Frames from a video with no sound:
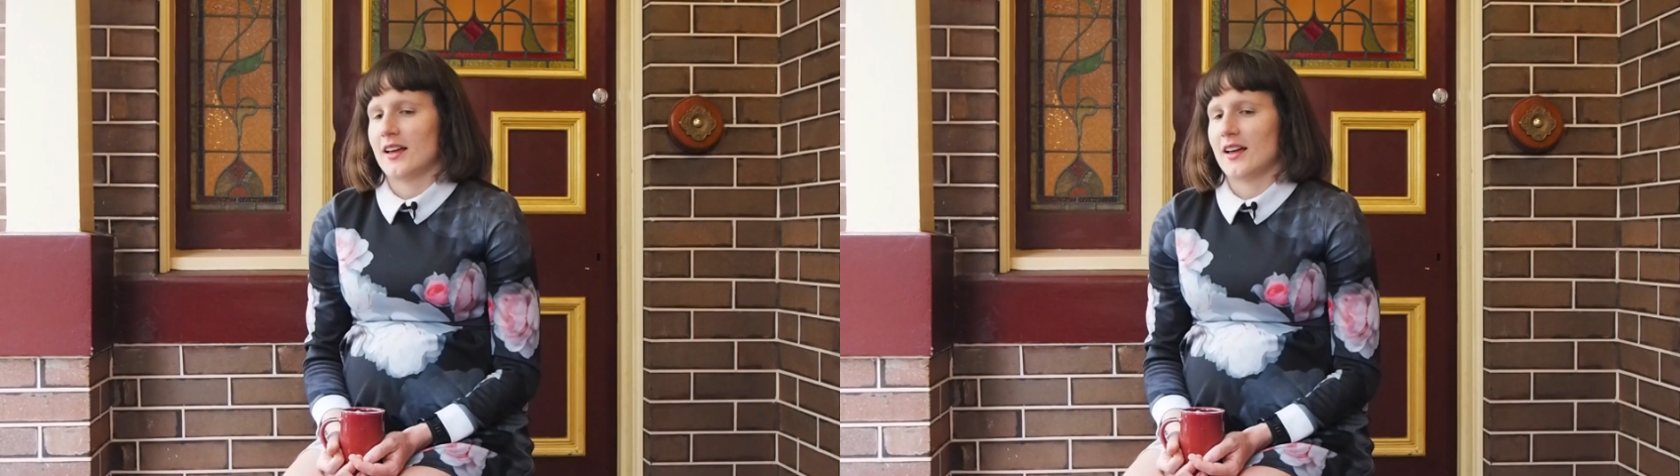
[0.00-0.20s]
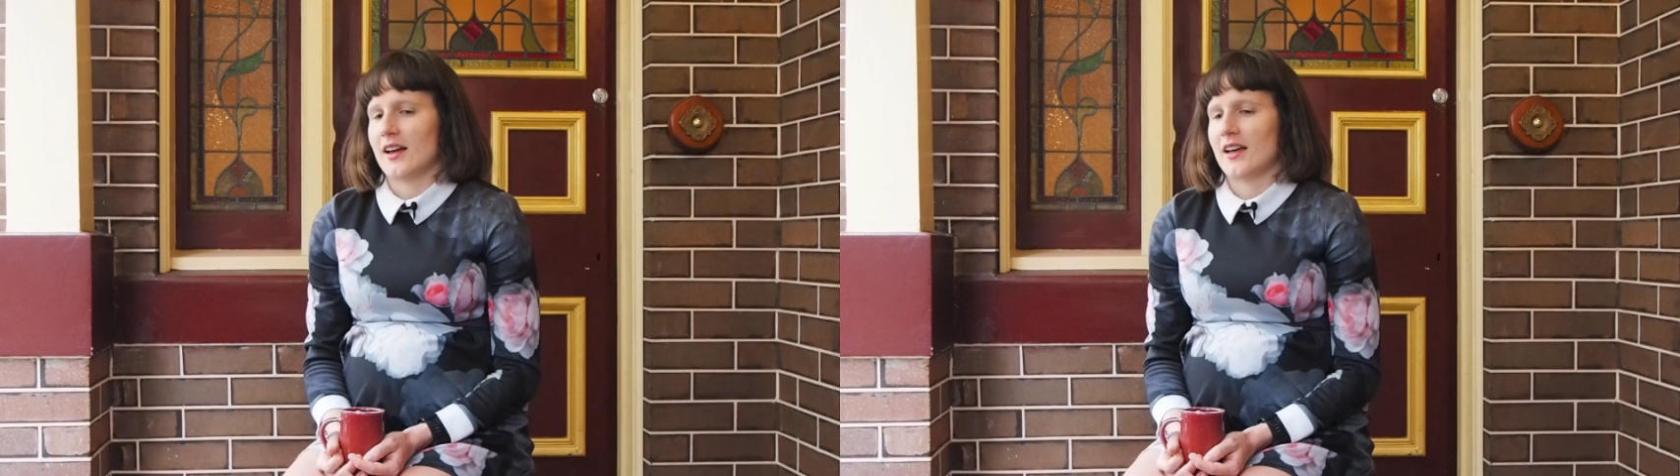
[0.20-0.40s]

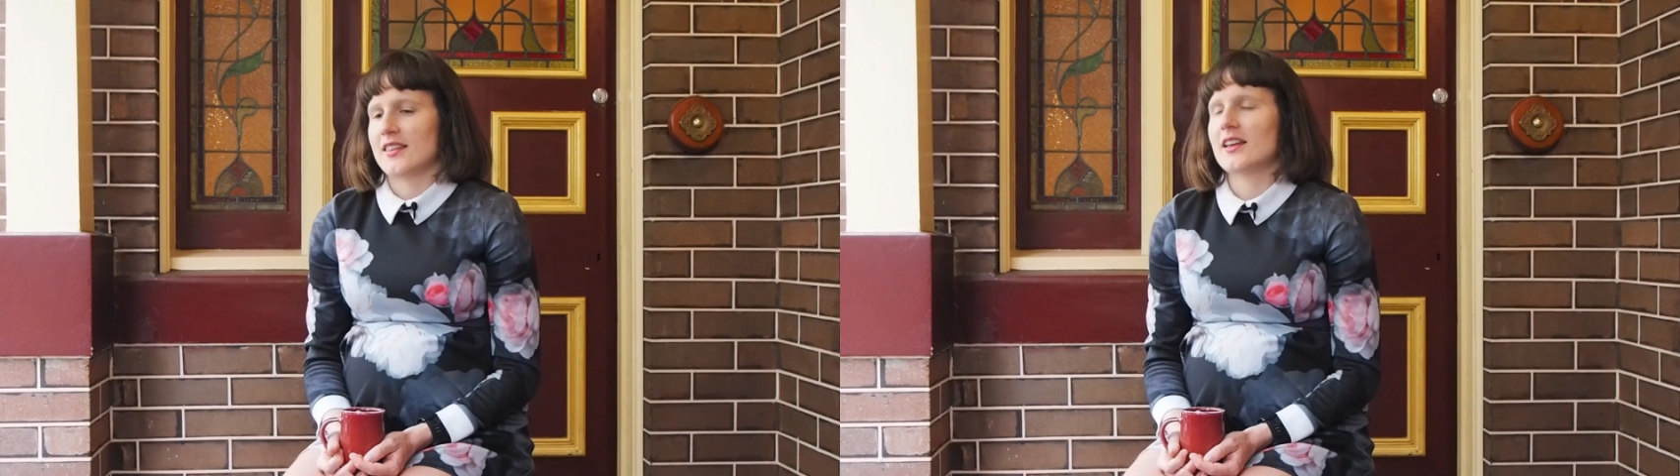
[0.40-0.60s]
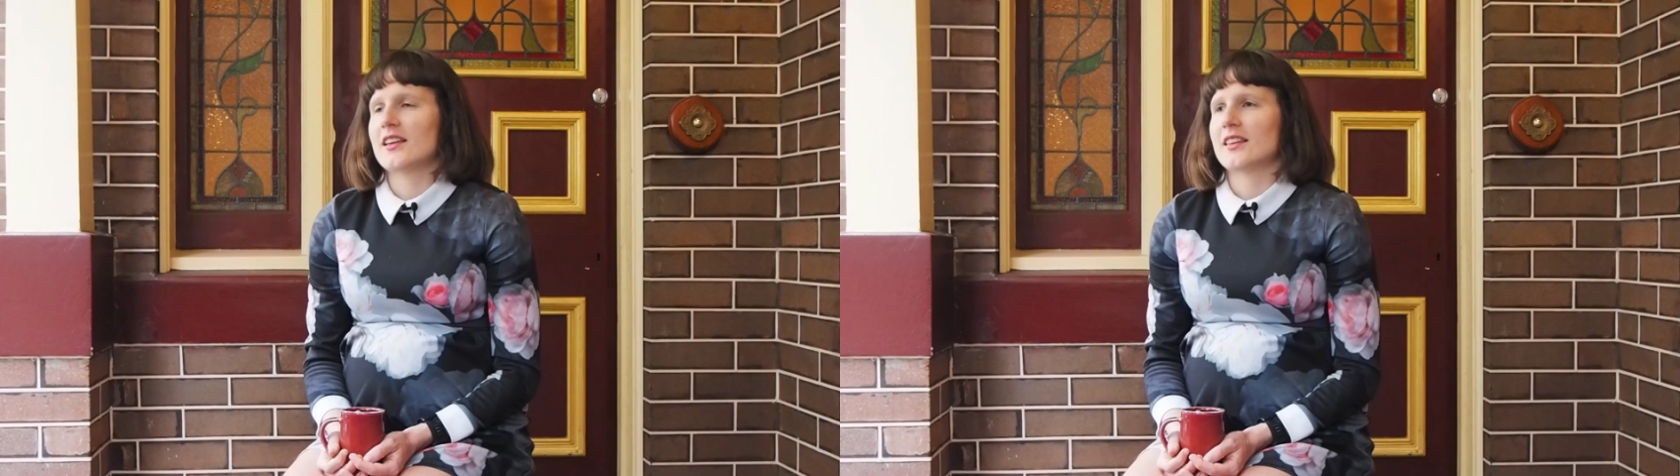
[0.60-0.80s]
I
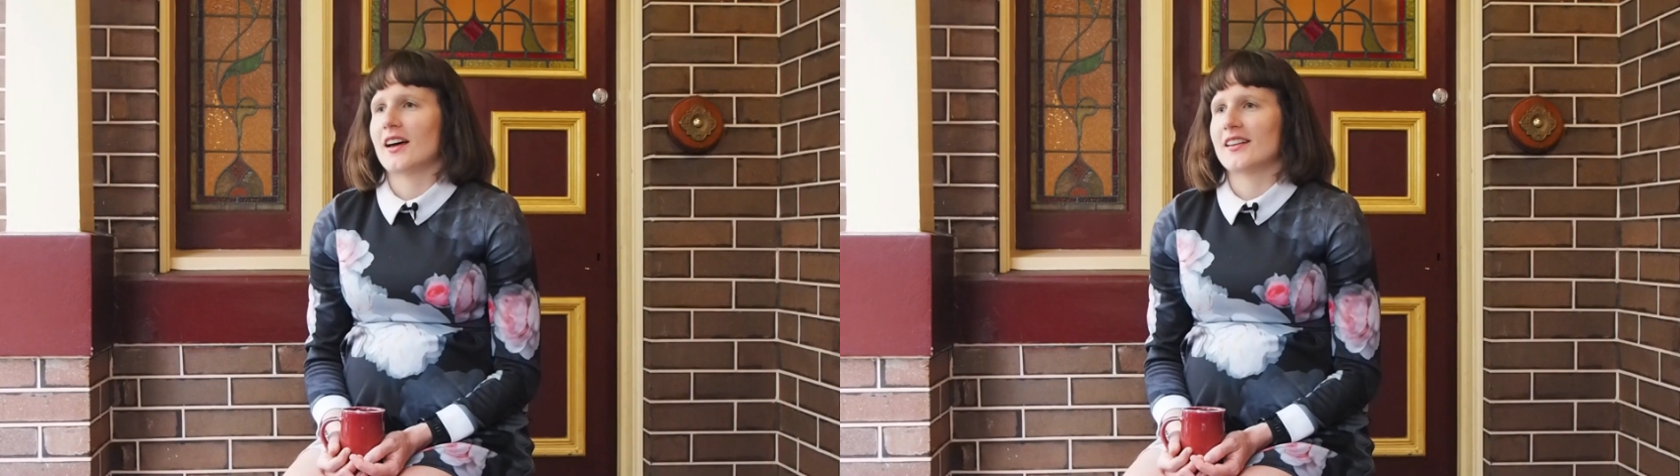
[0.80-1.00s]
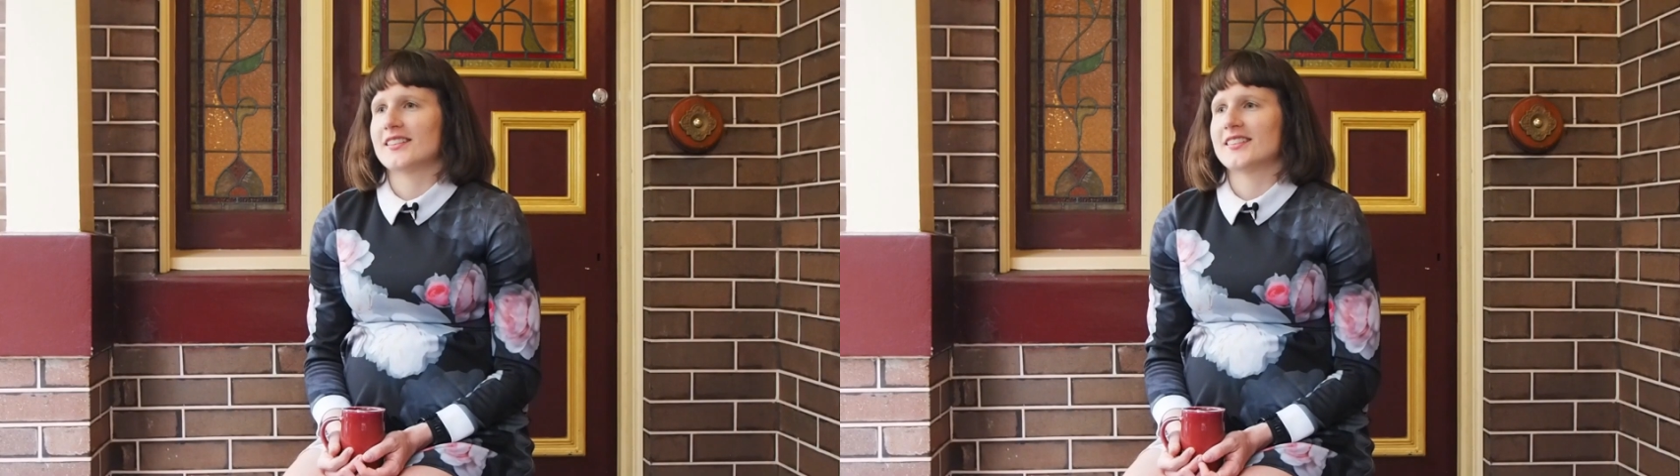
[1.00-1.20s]
think
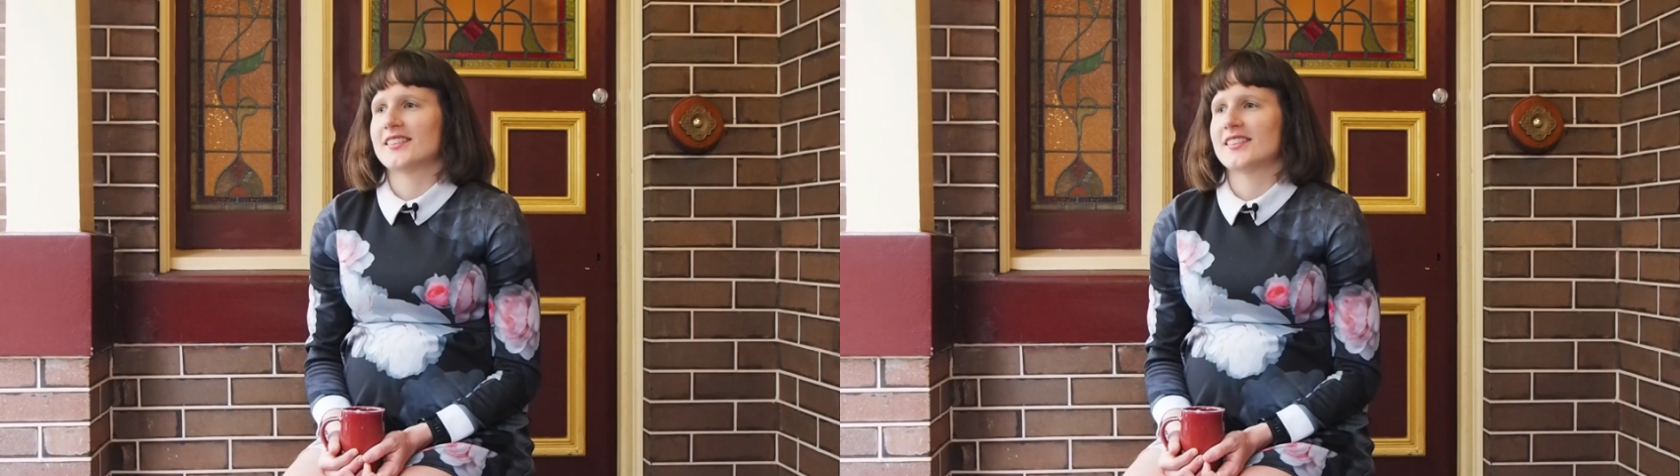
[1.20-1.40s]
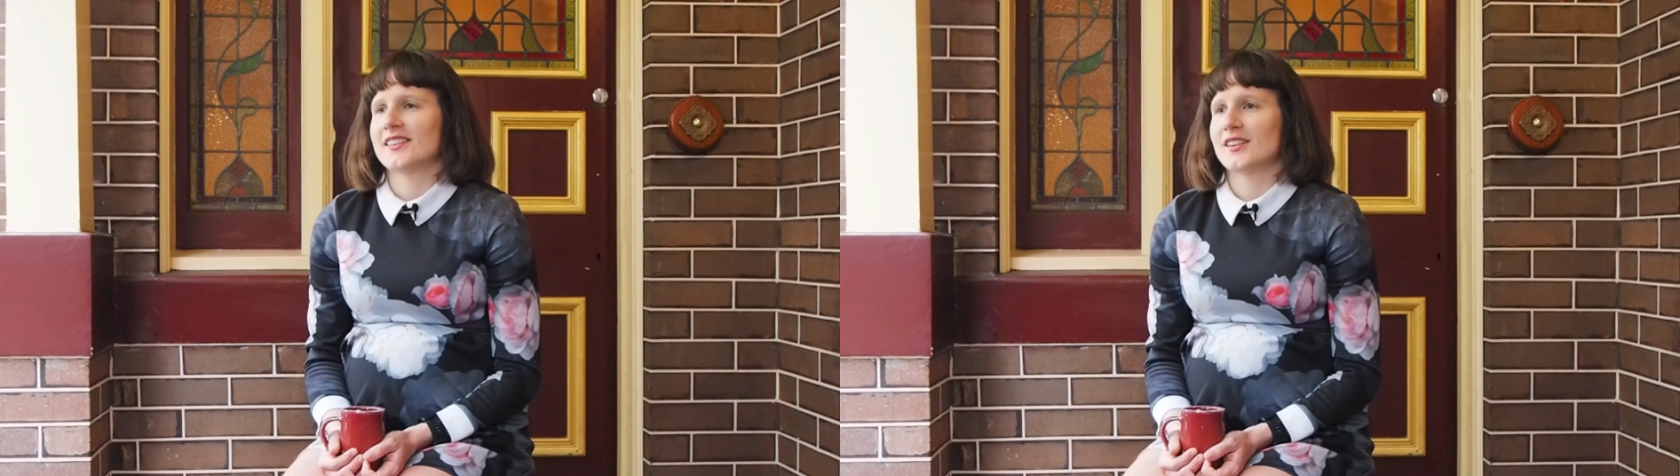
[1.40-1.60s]
that
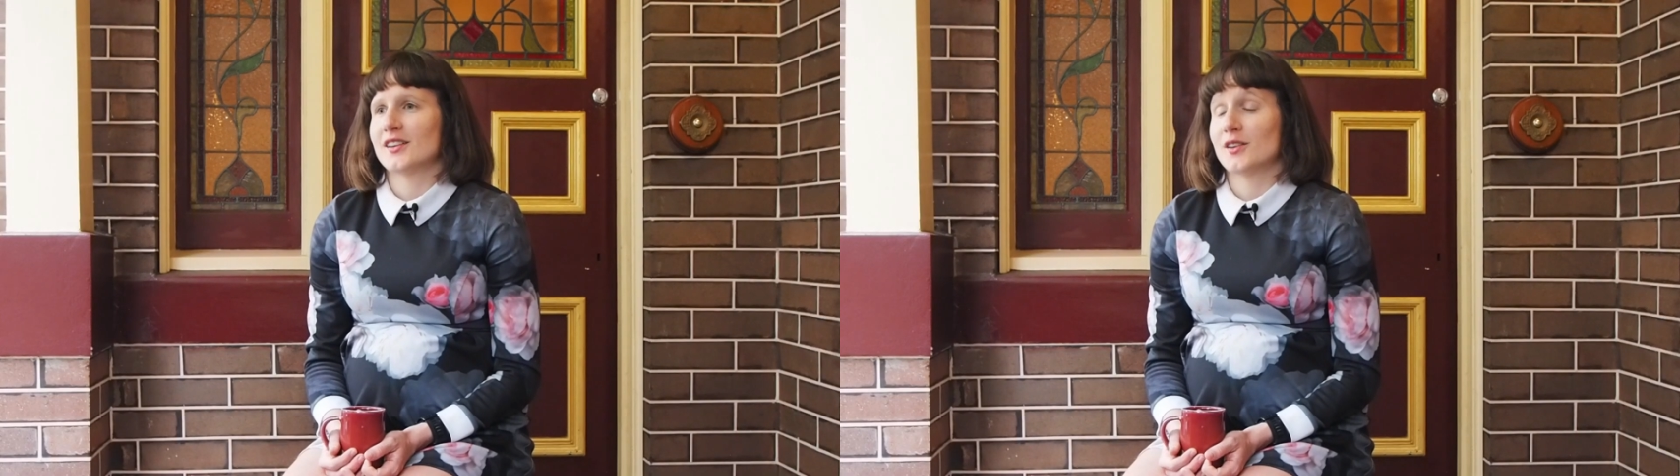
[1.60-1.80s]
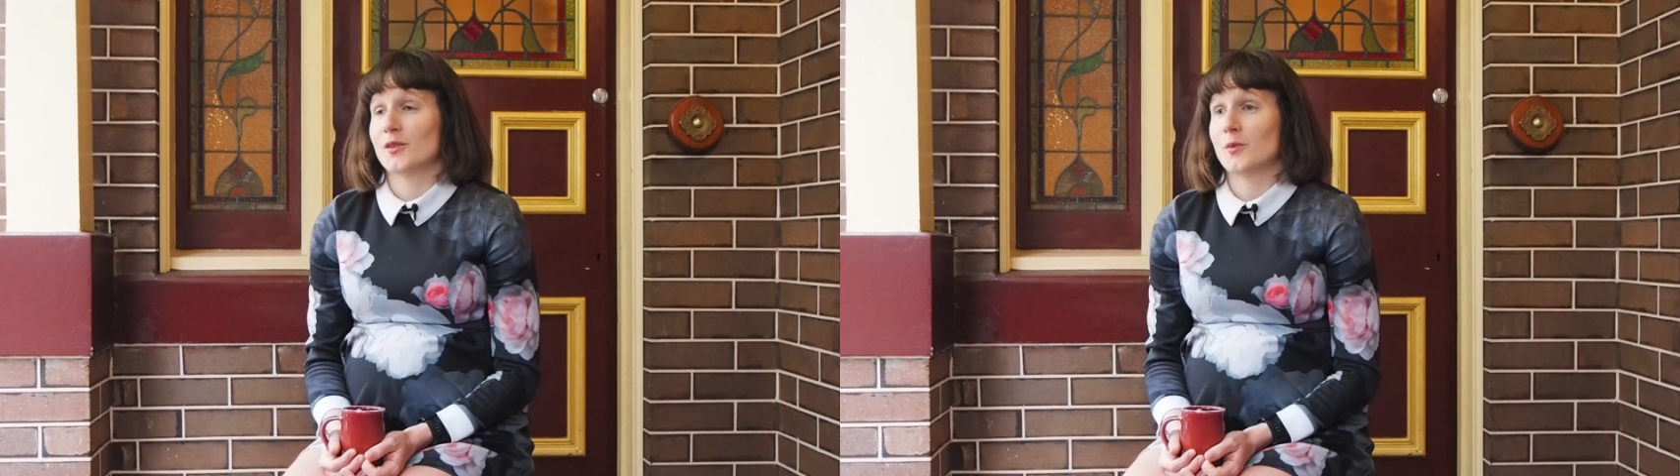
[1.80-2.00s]

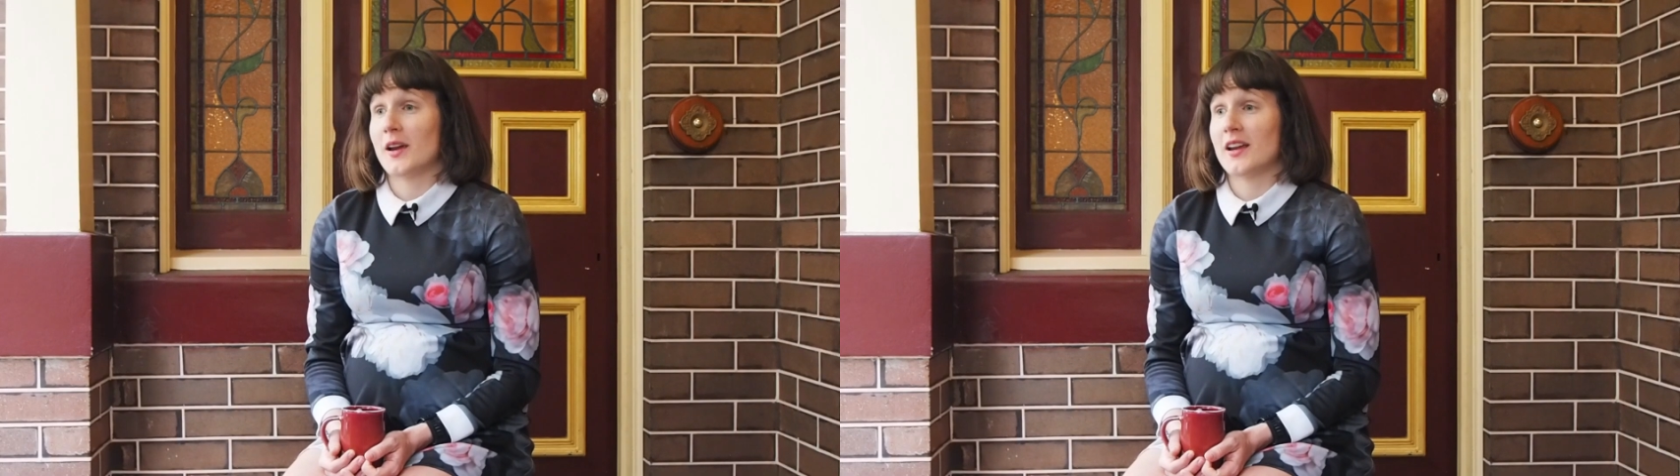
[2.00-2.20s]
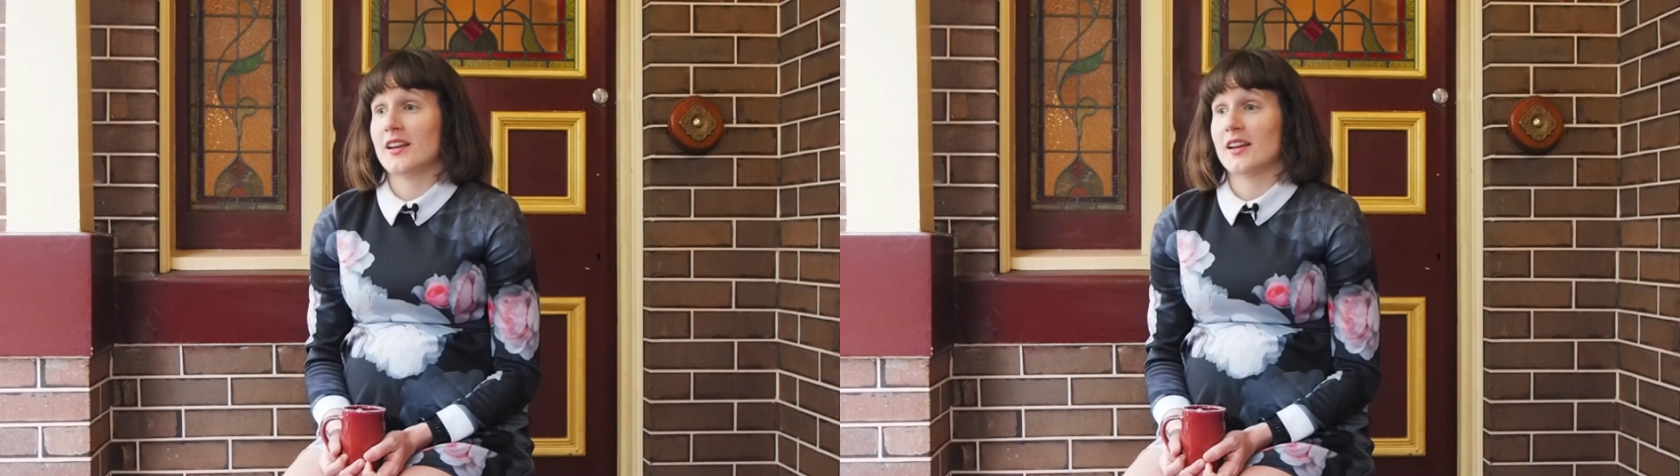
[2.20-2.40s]

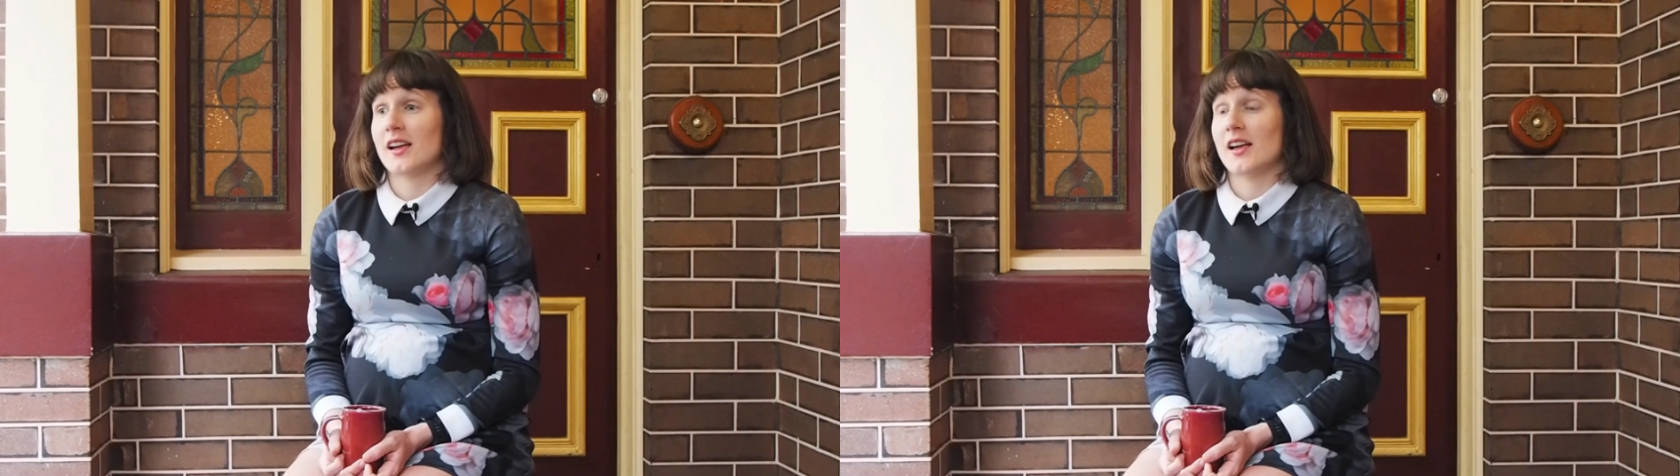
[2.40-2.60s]
we